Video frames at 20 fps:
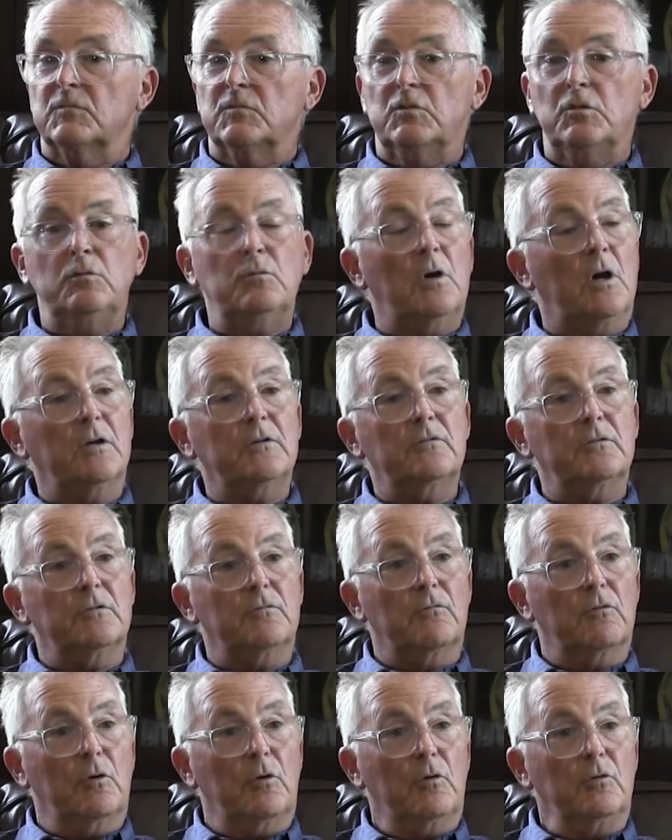
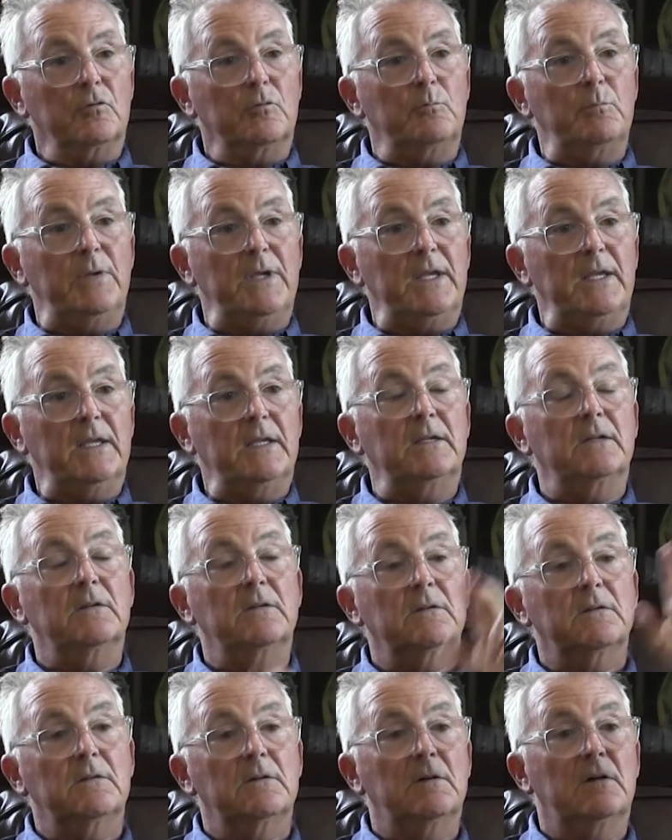200 roles being
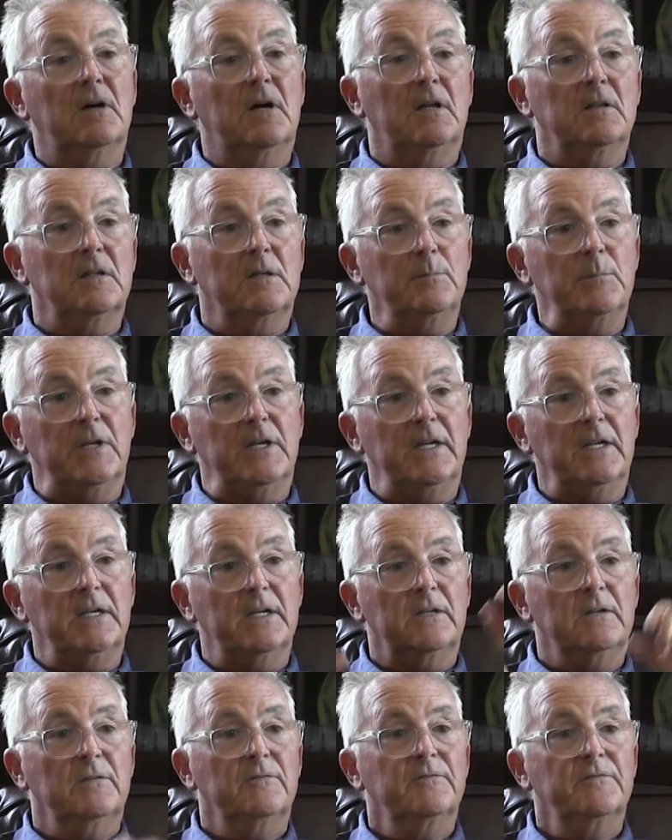eliminated.
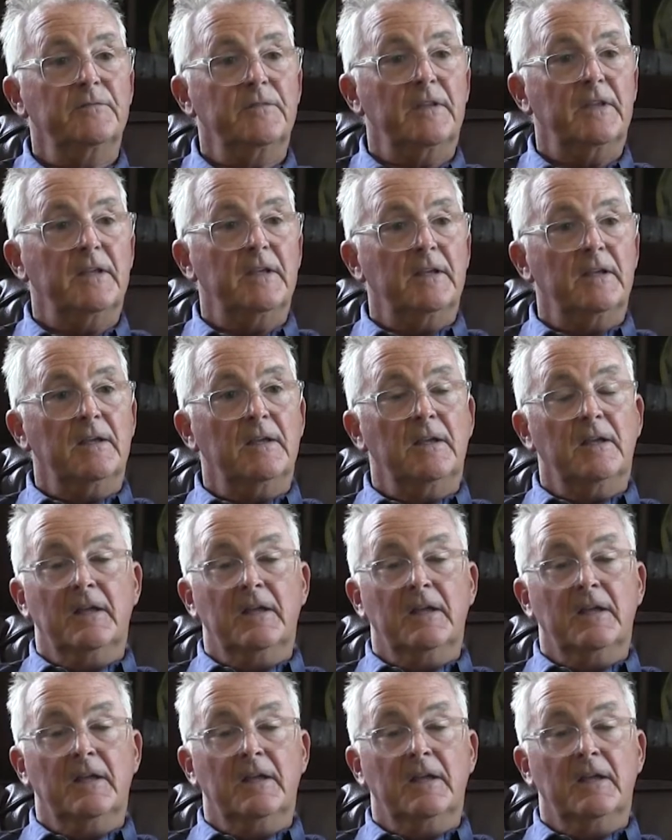Got it.